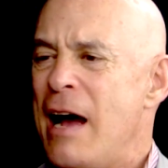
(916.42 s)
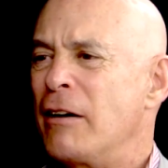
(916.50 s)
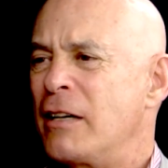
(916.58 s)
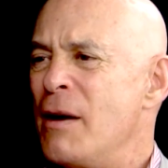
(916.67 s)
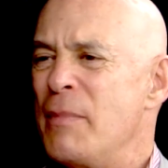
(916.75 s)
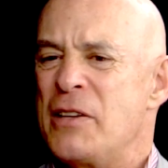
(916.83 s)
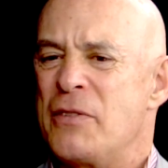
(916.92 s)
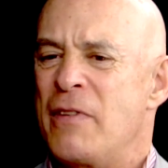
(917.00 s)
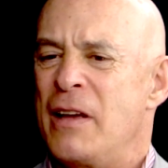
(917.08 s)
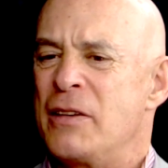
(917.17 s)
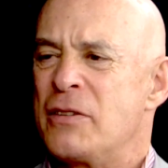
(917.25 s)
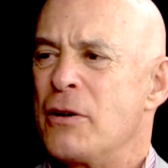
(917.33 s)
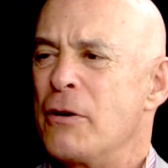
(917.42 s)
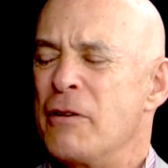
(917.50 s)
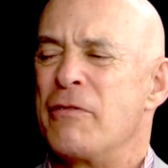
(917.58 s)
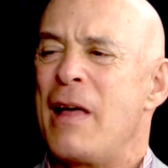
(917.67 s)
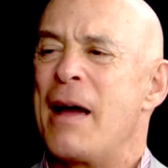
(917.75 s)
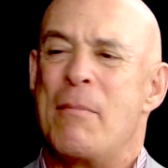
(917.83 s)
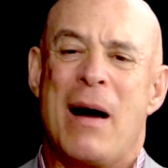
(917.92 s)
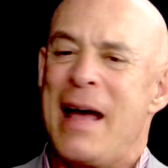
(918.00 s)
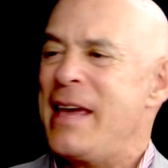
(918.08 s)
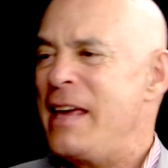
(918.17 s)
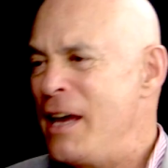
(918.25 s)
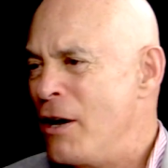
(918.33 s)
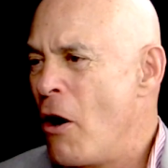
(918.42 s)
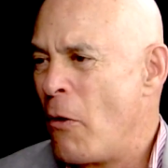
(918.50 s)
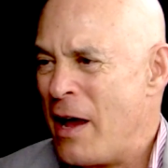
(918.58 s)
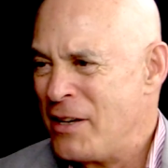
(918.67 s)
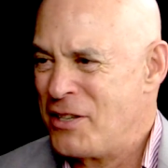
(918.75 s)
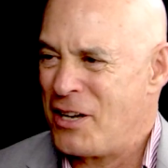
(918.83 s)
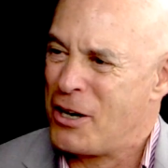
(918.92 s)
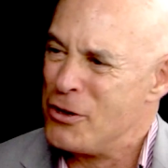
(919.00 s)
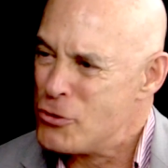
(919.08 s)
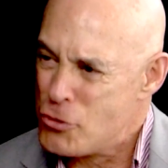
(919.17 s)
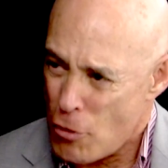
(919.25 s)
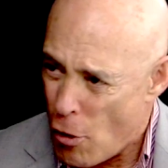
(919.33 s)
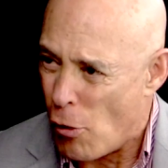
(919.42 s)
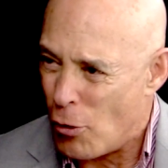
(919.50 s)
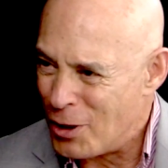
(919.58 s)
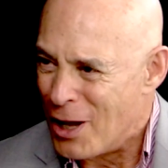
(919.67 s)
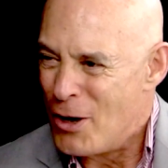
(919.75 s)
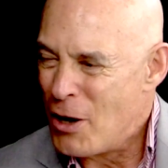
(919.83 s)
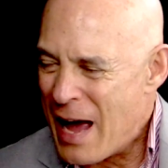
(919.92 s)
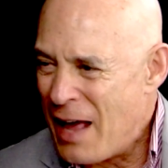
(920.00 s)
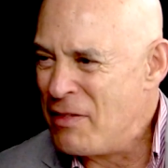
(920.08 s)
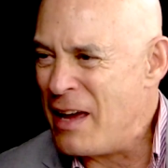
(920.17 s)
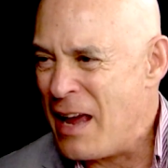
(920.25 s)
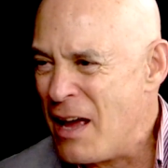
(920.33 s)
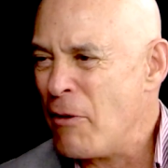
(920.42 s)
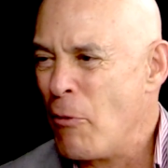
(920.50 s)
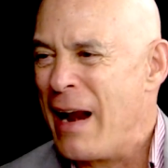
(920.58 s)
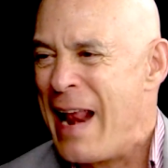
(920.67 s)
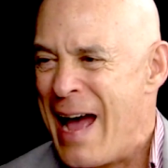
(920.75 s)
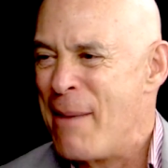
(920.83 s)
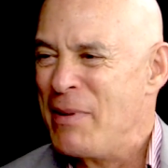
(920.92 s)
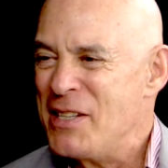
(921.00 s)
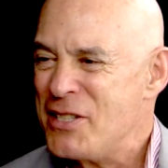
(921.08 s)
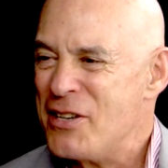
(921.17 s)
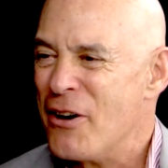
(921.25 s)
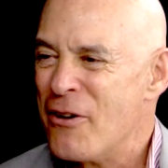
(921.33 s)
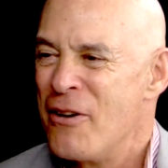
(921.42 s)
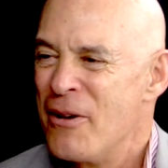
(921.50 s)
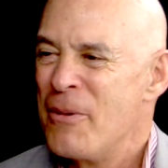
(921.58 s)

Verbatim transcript: outcome is is sort of like my ego has to control yeah. the uh, what happens here.